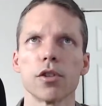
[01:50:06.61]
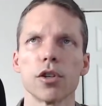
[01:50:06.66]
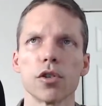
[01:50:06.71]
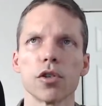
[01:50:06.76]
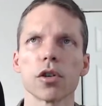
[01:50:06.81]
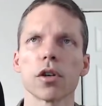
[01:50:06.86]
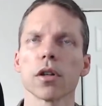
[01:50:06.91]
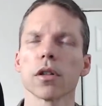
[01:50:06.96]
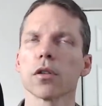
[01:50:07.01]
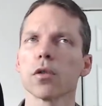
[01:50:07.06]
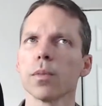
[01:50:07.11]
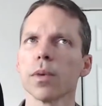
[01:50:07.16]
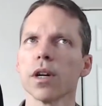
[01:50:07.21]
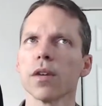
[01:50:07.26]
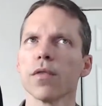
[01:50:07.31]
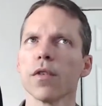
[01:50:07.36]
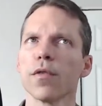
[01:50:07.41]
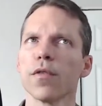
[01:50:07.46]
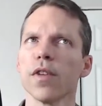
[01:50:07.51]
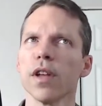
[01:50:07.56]
and she took a
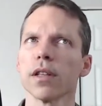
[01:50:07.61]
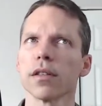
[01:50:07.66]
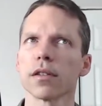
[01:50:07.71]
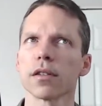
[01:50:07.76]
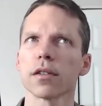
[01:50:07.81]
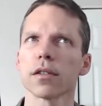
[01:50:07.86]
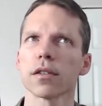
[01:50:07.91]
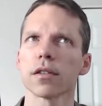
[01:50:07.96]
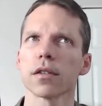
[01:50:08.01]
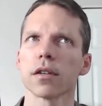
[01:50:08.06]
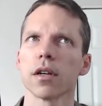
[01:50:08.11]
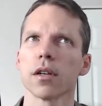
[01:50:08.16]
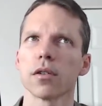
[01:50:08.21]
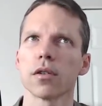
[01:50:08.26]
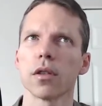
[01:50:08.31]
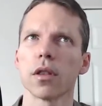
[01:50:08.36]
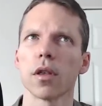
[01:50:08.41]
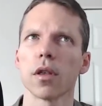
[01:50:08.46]
little bit of offense